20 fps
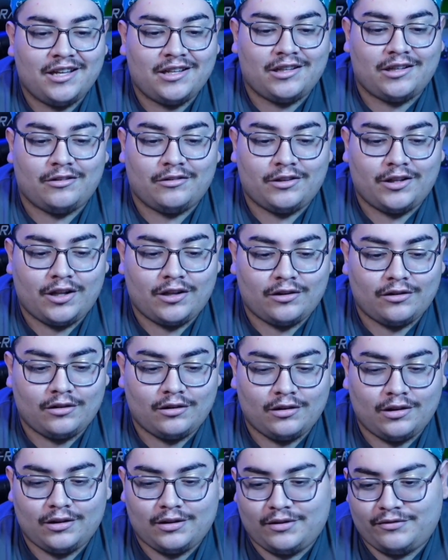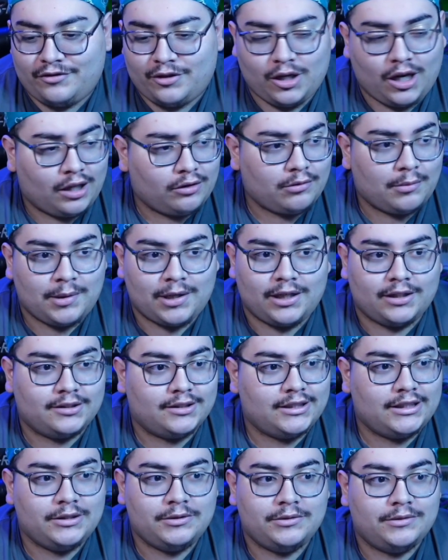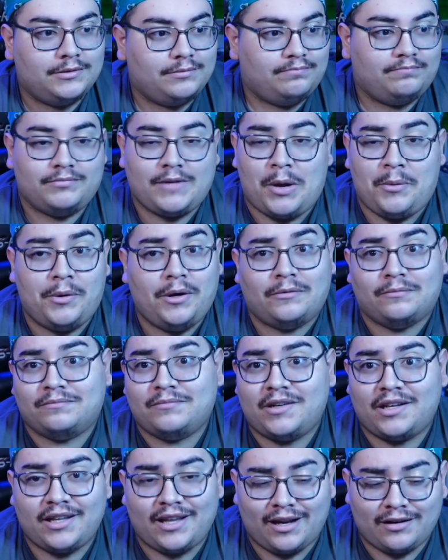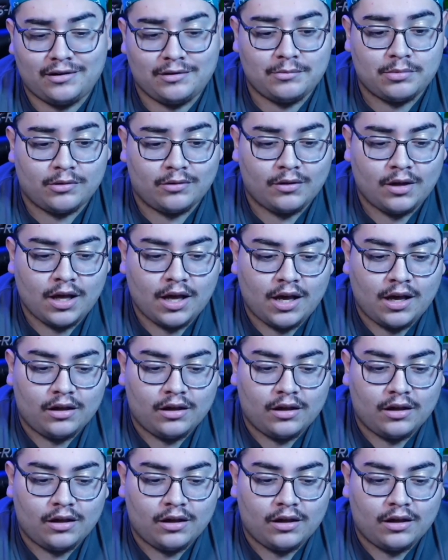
So this, if you guys want me to continue, I will. It's that simple.